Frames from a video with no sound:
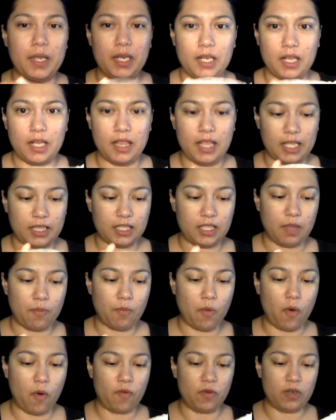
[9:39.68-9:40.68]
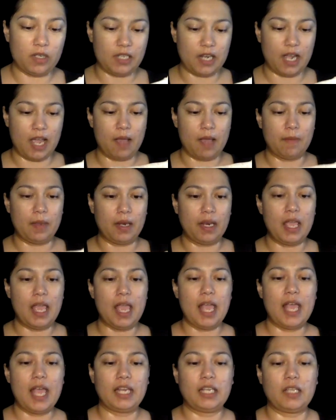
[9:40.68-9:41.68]
and collecting them over time,
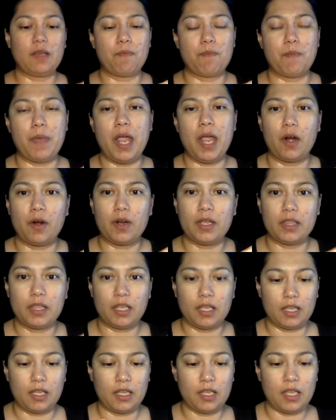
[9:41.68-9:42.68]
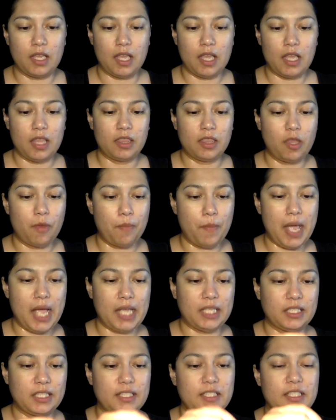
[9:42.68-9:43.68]
and comparing the
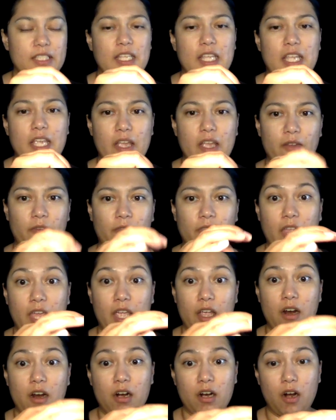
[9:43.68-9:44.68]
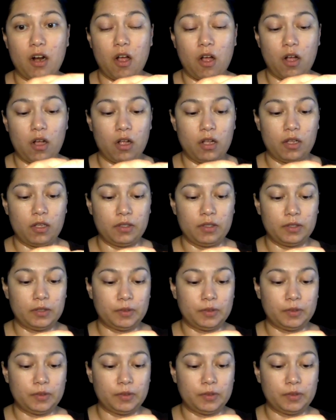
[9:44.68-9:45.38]
mask and see if they are all,